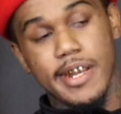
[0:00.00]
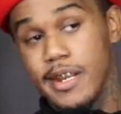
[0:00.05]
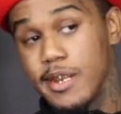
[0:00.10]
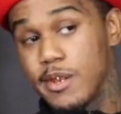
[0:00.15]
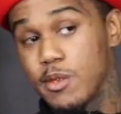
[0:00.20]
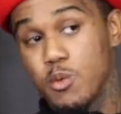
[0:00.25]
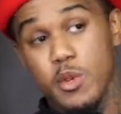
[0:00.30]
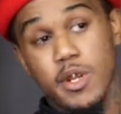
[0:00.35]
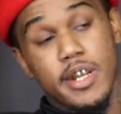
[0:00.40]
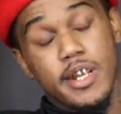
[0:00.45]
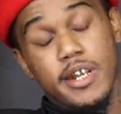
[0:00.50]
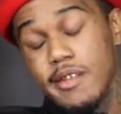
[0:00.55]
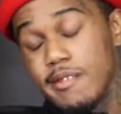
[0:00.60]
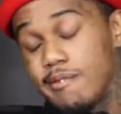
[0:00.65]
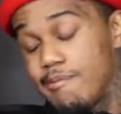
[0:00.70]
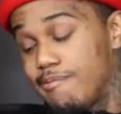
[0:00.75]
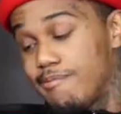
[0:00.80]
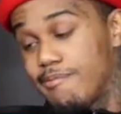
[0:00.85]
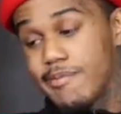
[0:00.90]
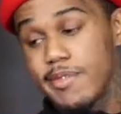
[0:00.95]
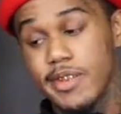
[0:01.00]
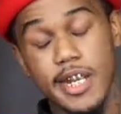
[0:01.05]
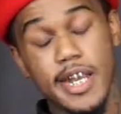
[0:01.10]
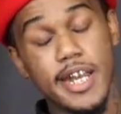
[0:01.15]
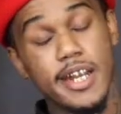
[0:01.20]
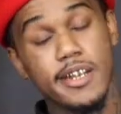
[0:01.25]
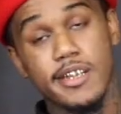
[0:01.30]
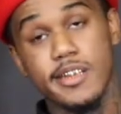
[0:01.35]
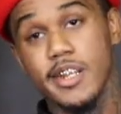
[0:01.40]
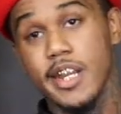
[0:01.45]
And it's really
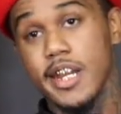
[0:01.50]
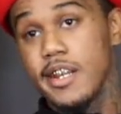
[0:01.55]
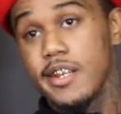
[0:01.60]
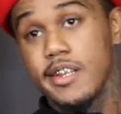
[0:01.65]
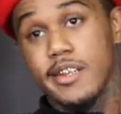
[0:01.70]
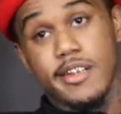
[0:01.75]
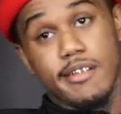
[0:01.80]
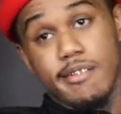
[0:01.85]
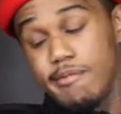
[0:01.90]
sad to say, it